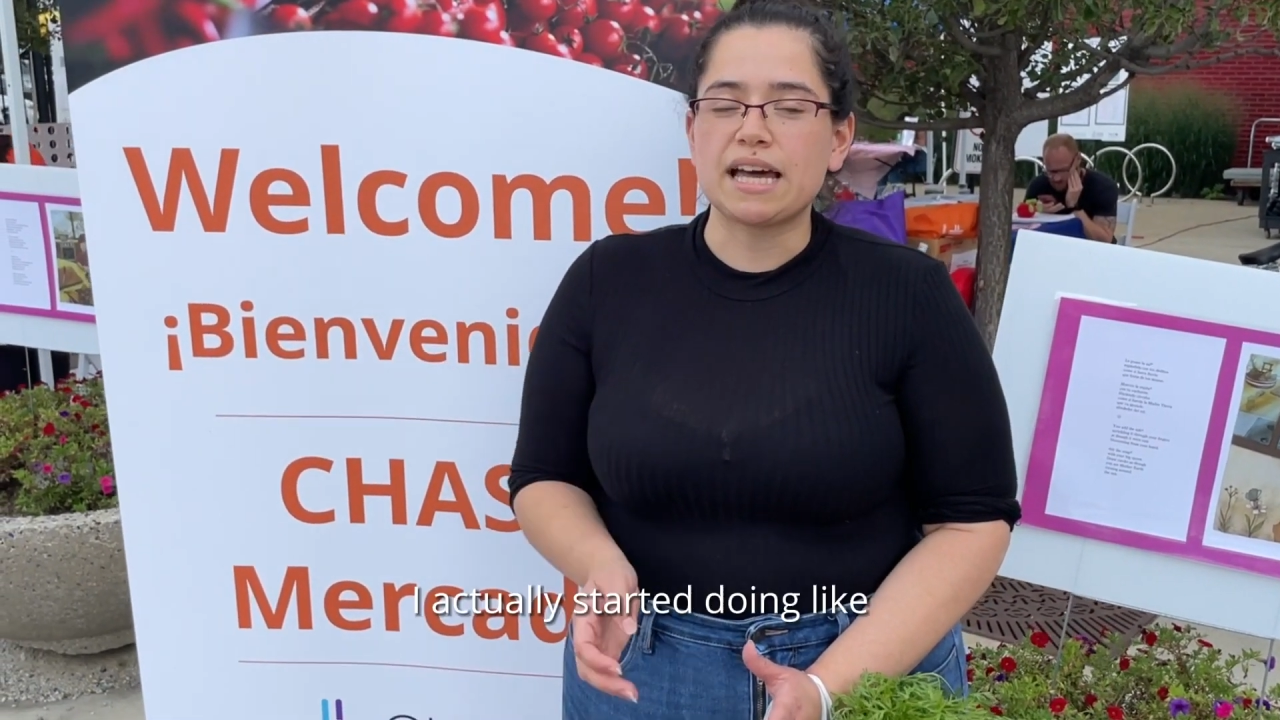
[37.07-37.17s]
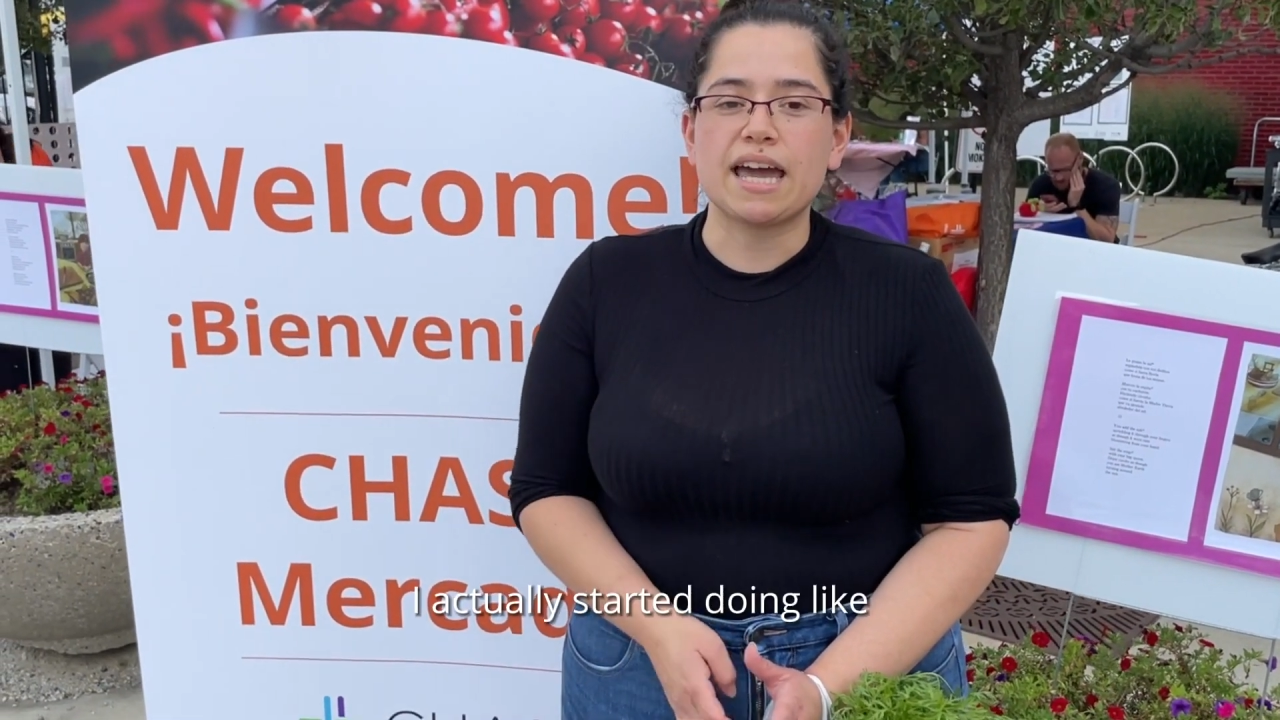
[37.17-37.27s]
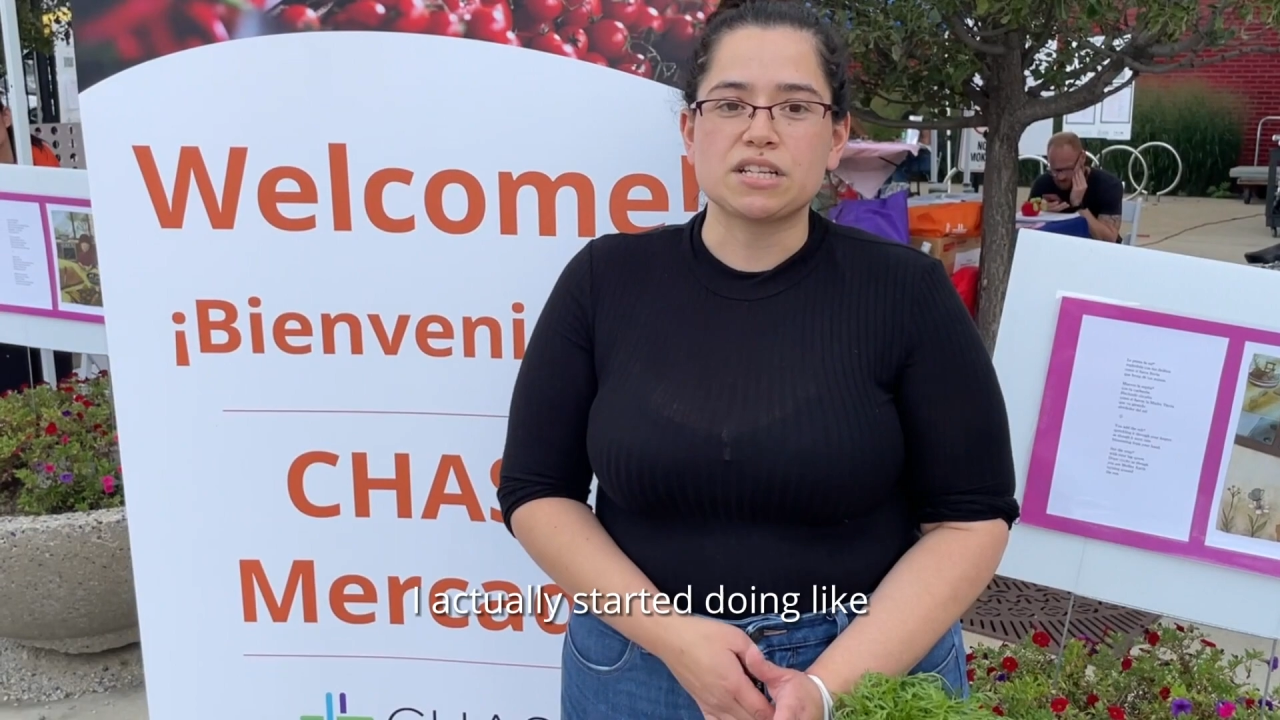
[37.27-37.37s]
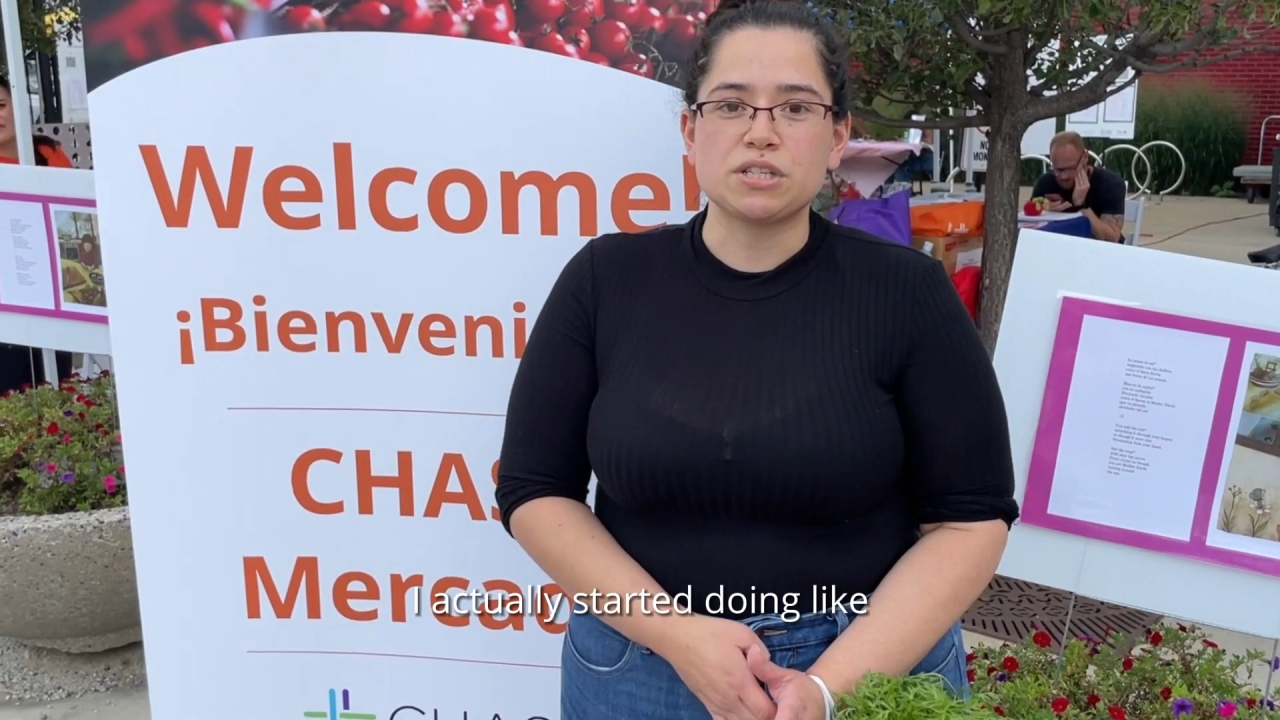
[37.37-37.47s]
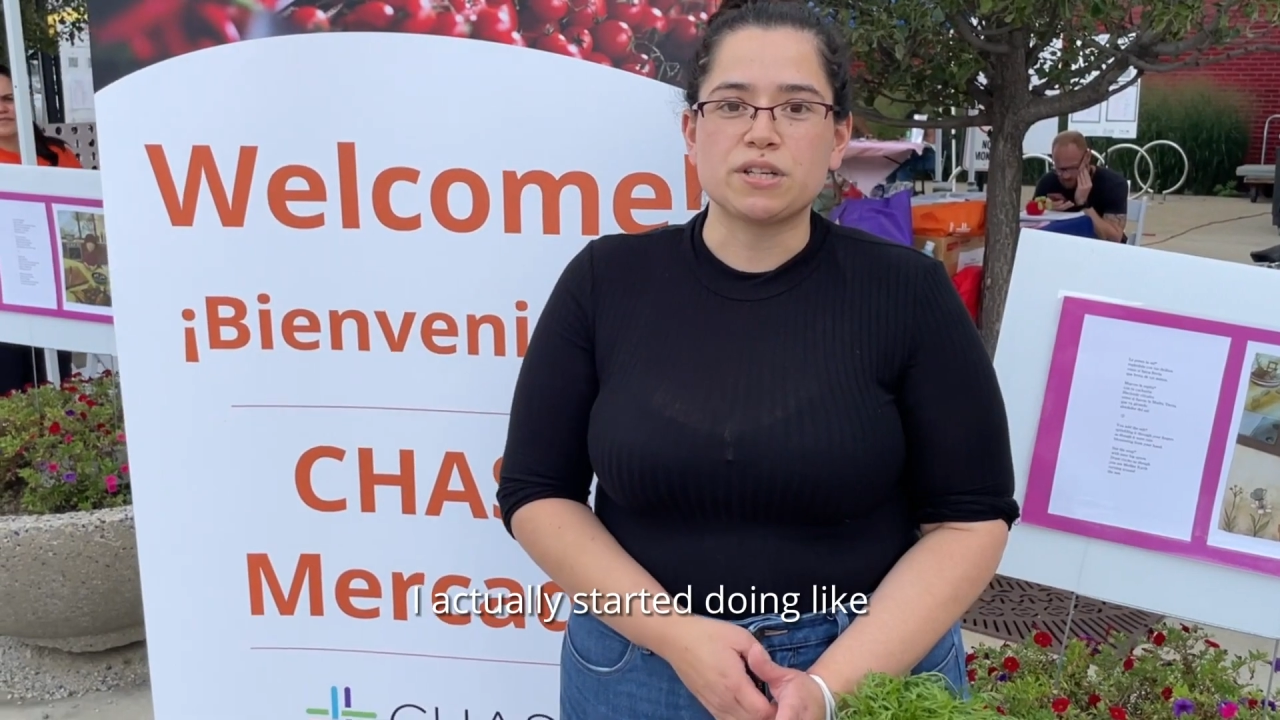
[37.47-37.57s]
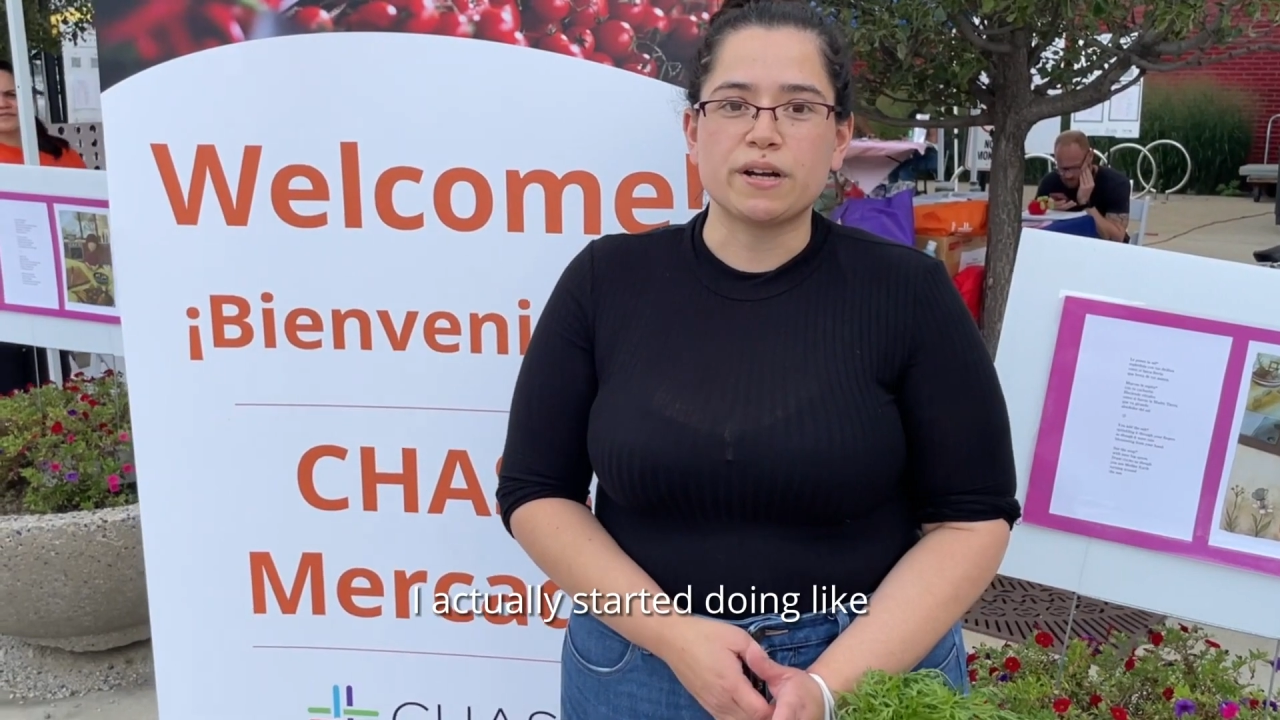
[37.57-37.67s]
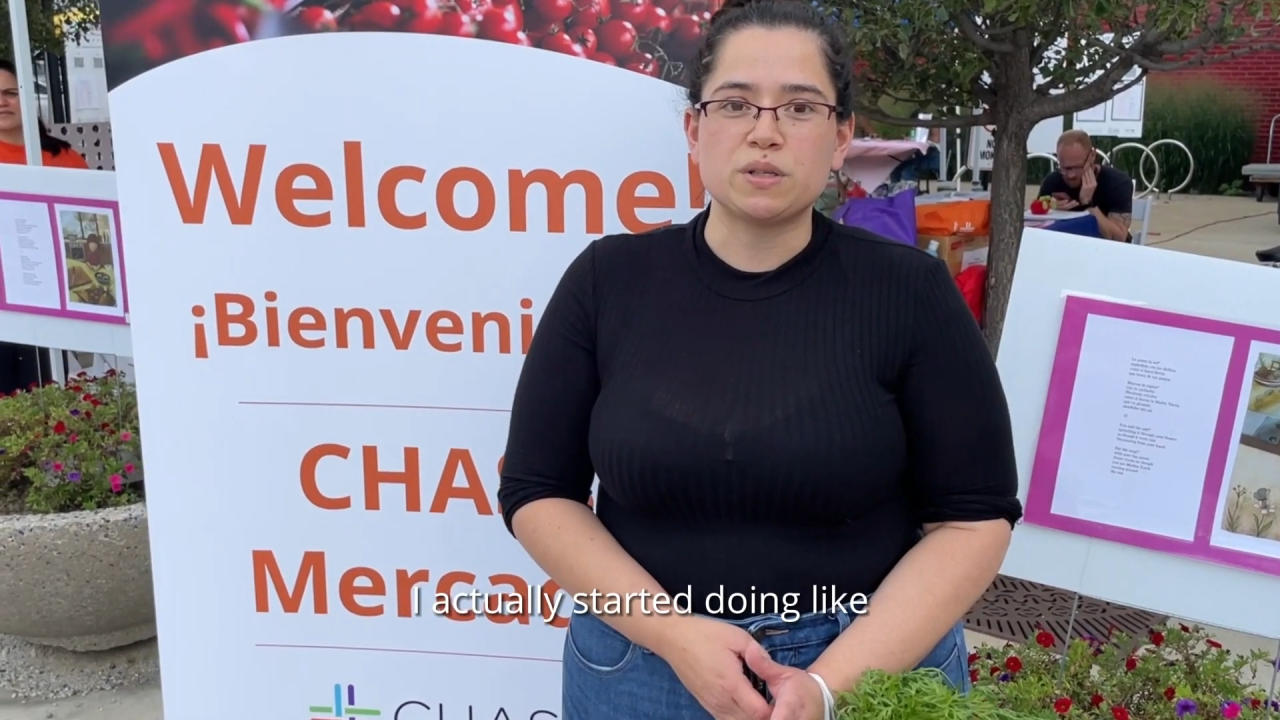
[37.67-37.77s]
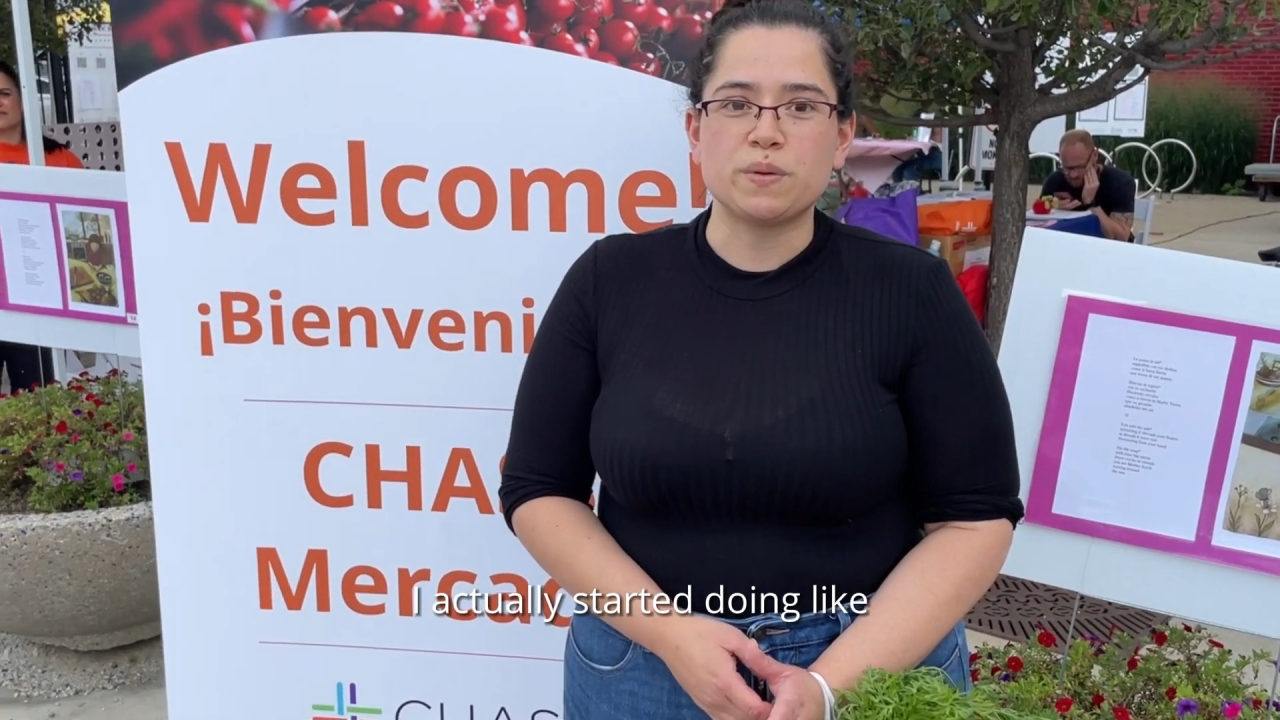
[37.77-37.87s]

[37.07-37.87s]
I actually started